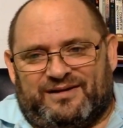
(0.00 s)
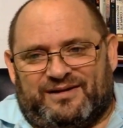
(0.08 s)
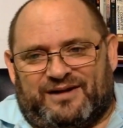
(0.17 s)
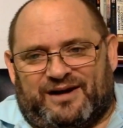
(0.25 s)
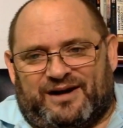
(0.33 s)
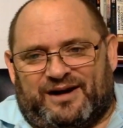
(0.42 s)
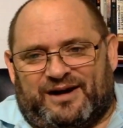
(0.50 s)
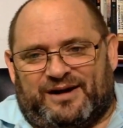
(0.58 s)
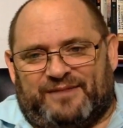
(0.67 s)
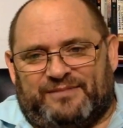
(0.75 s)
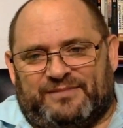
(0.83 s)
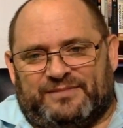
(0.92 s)

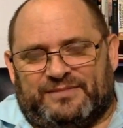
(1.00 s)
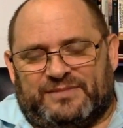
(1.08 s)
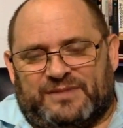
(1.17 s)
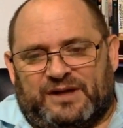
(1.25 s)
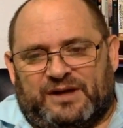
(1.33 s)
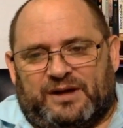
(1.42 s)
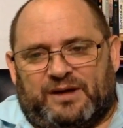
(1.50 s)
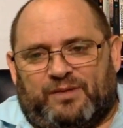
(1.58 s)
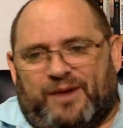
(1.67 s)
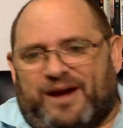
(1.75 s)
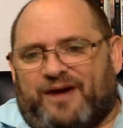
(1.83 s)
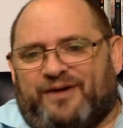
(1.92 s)
Well,
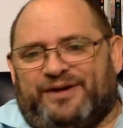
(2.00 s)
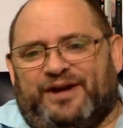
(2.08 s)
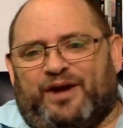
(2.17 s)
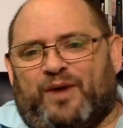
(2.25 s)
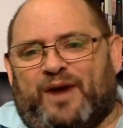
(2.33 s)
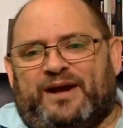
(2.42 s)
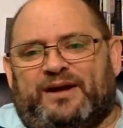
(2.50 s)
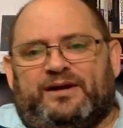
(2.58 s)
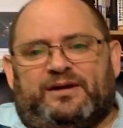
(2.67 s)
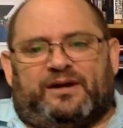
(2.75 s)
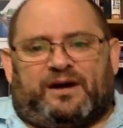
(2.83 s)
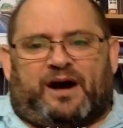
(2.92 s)
you know what?
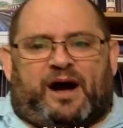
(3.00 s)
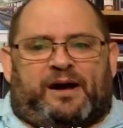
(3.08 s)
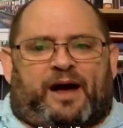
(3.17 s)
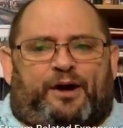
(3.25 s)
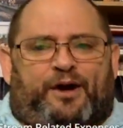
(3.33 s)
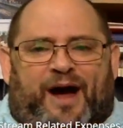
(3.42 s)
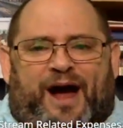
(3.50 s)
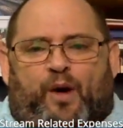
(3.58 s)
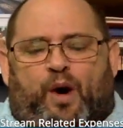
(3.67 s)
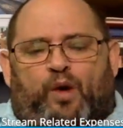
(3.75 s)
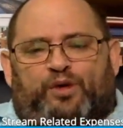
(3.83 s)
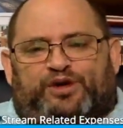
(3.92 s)
I don't know
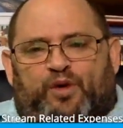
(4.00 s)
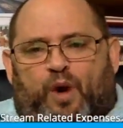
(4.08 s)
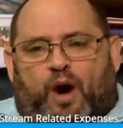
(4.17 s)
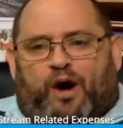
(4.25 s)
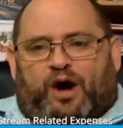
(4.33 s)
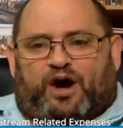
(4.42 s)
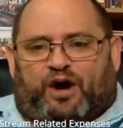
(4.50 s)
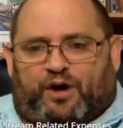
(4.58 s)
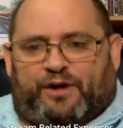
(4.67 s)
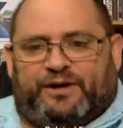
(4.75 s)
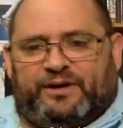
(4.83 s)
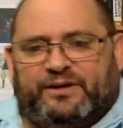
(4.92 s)
how old you are, Kern.